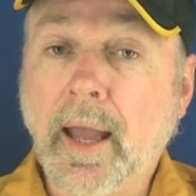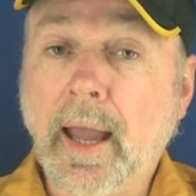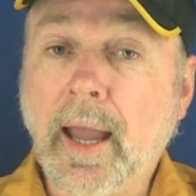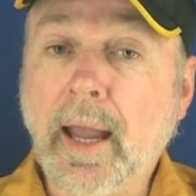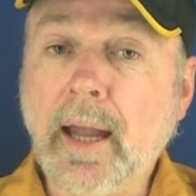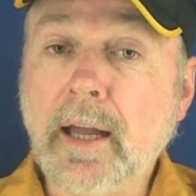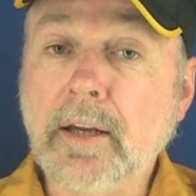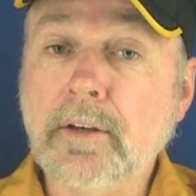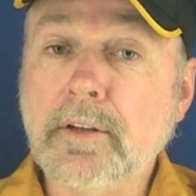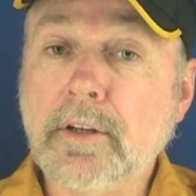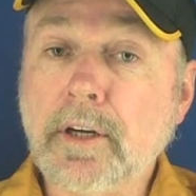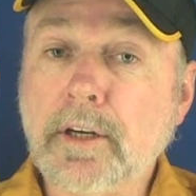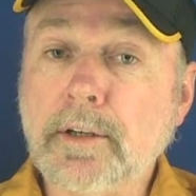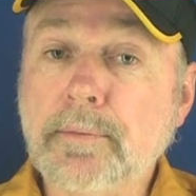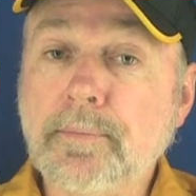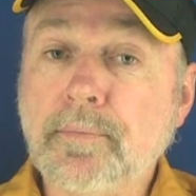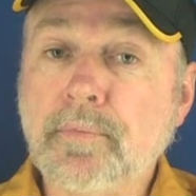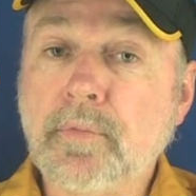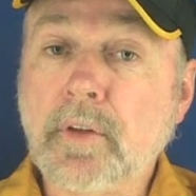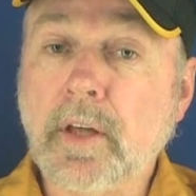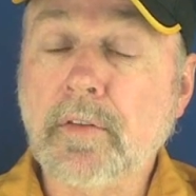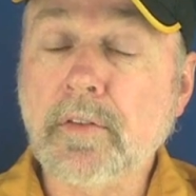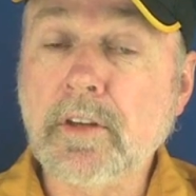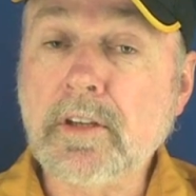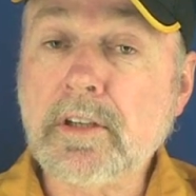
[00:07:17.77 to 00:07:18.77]
And
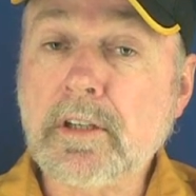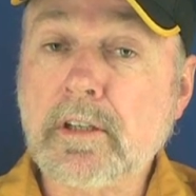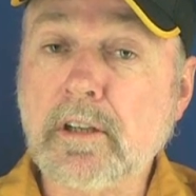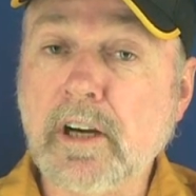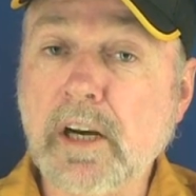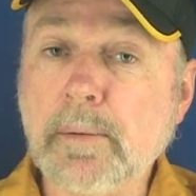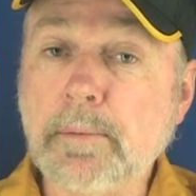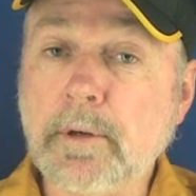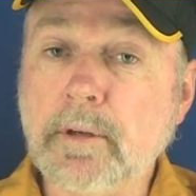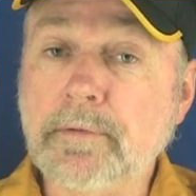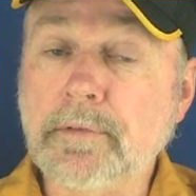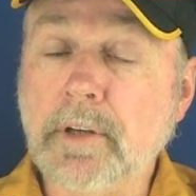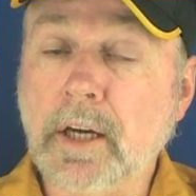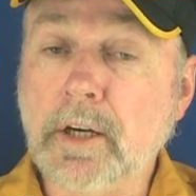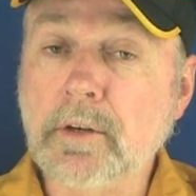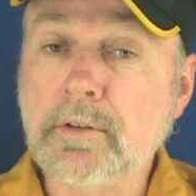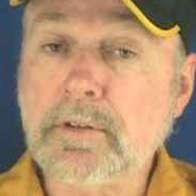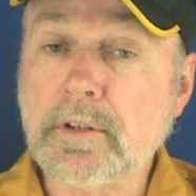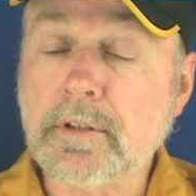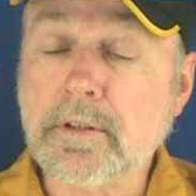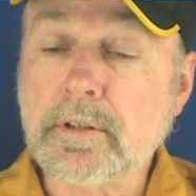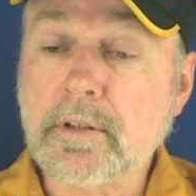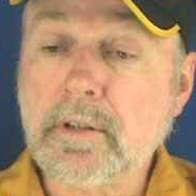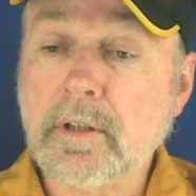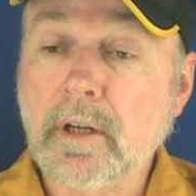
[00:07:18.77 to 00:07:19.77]
this type of
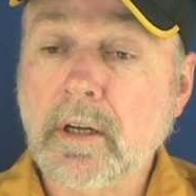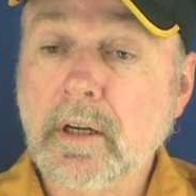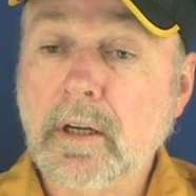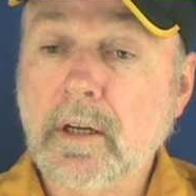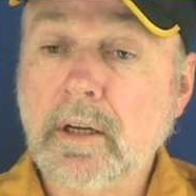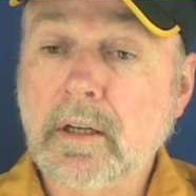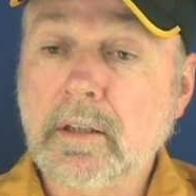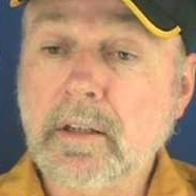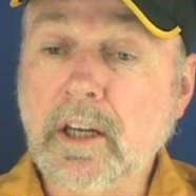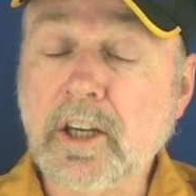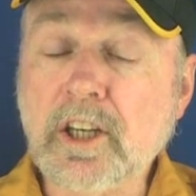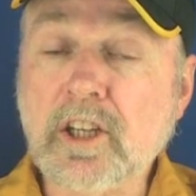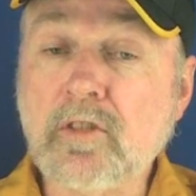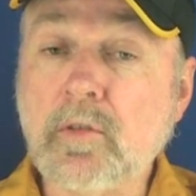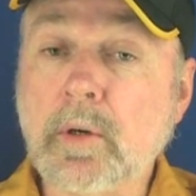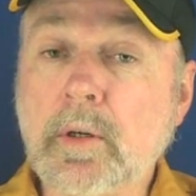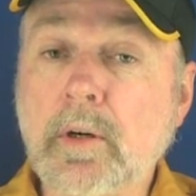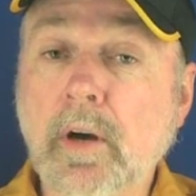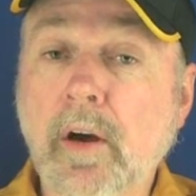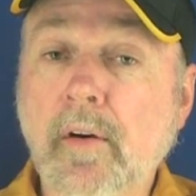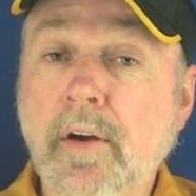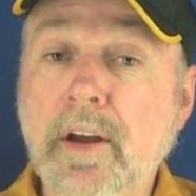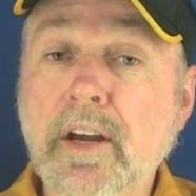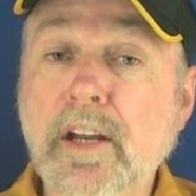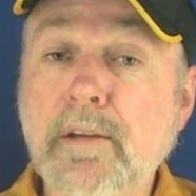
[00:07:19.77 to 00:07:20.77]
gnosis doesn't
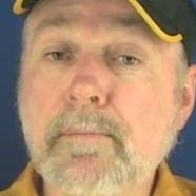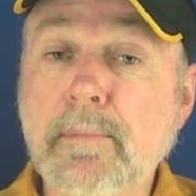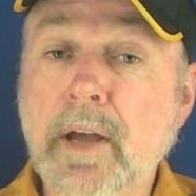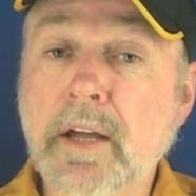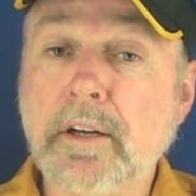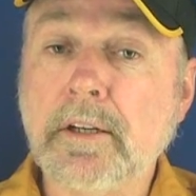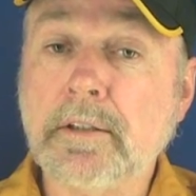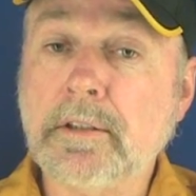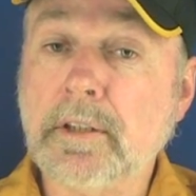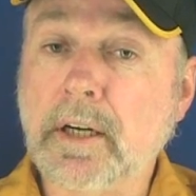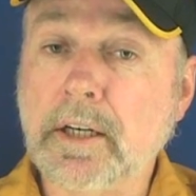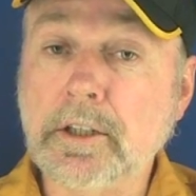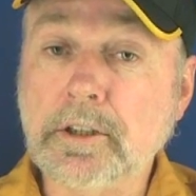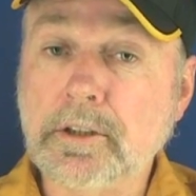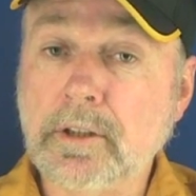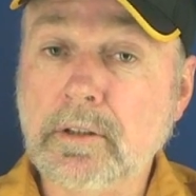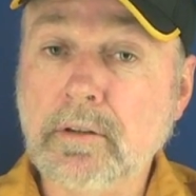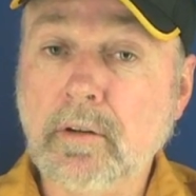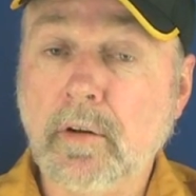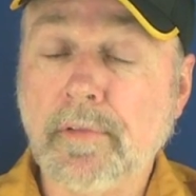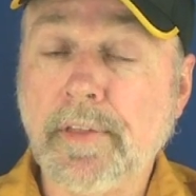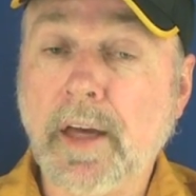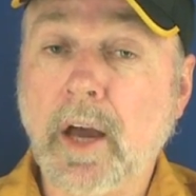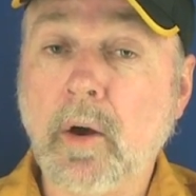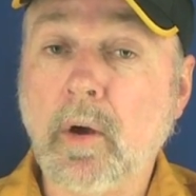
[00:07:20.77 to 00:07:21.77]
require any
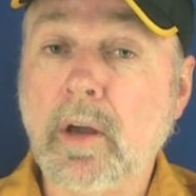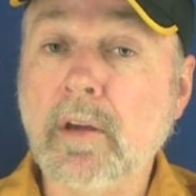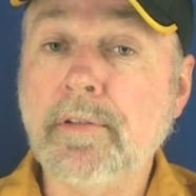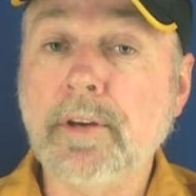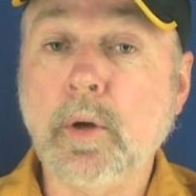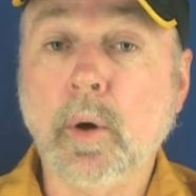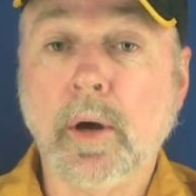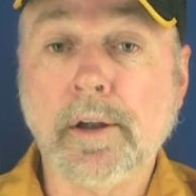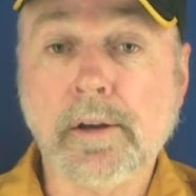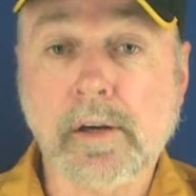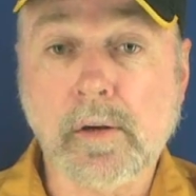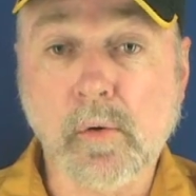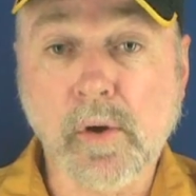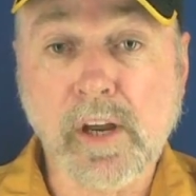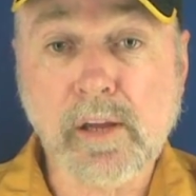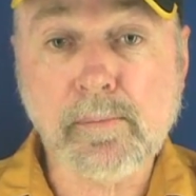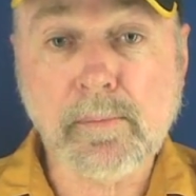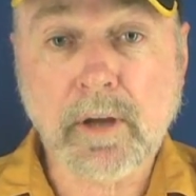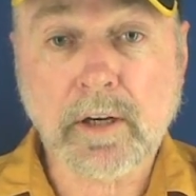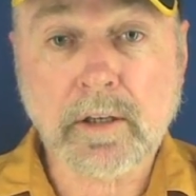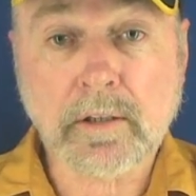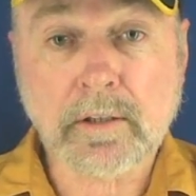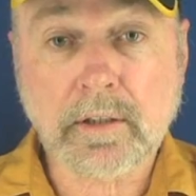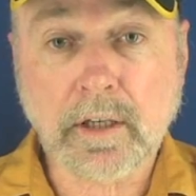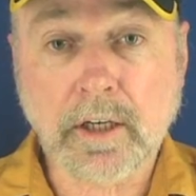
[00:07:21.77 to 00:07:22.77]
meditation, although if you are doing
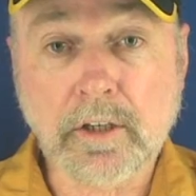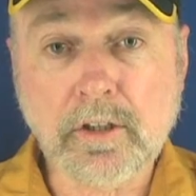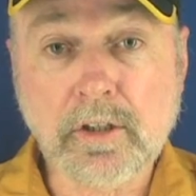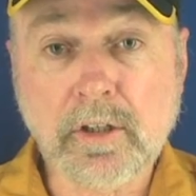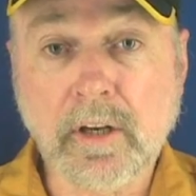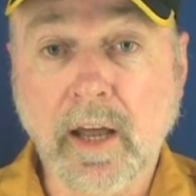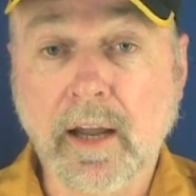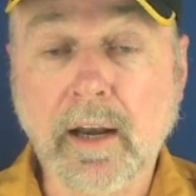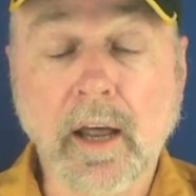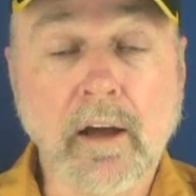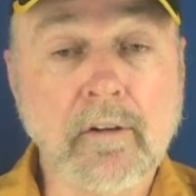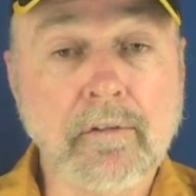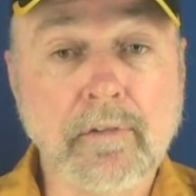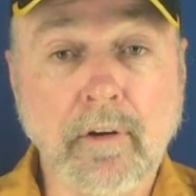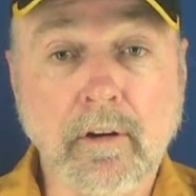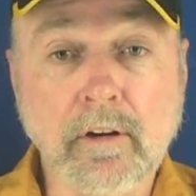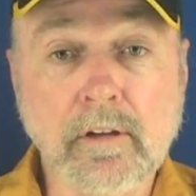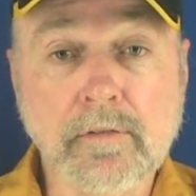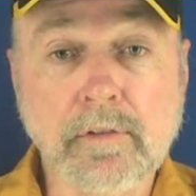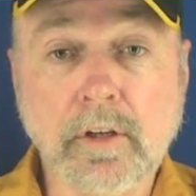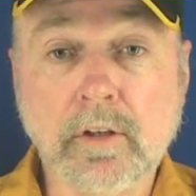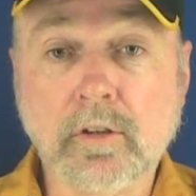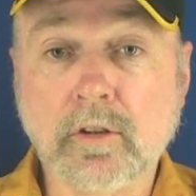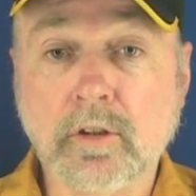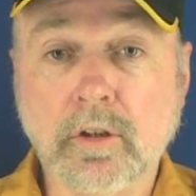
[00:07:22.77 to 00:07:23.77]
meditation and are
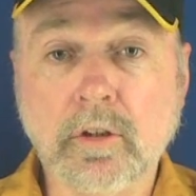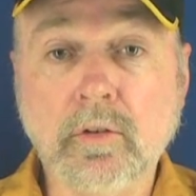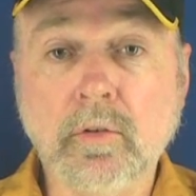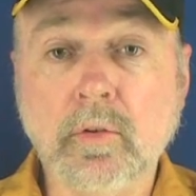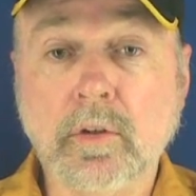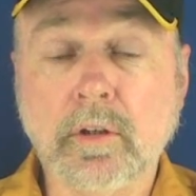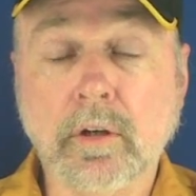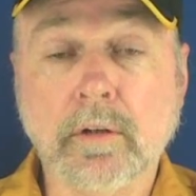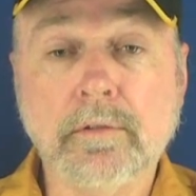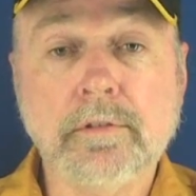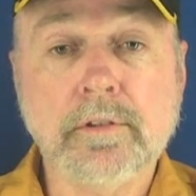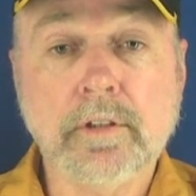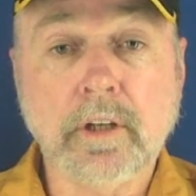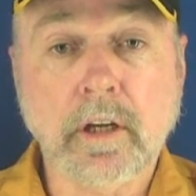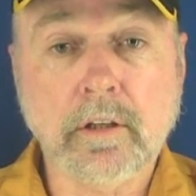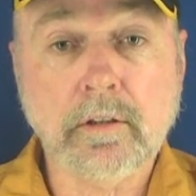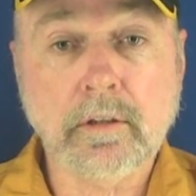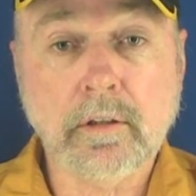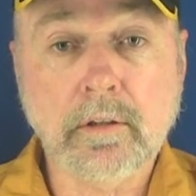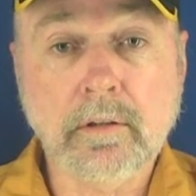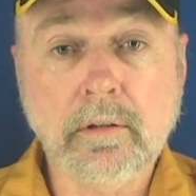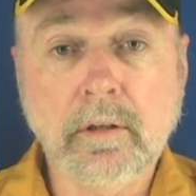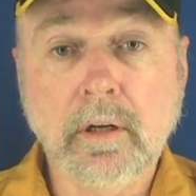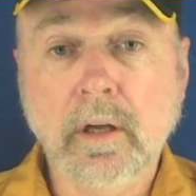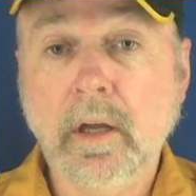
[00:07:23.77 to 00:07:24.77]
fond of it, do
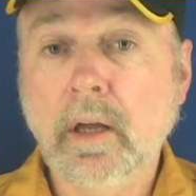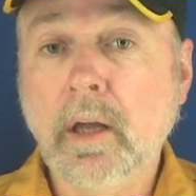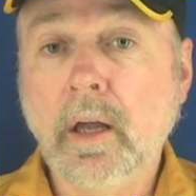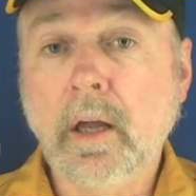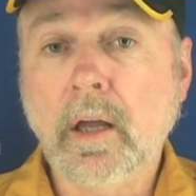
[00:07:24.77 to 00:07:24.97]
continue.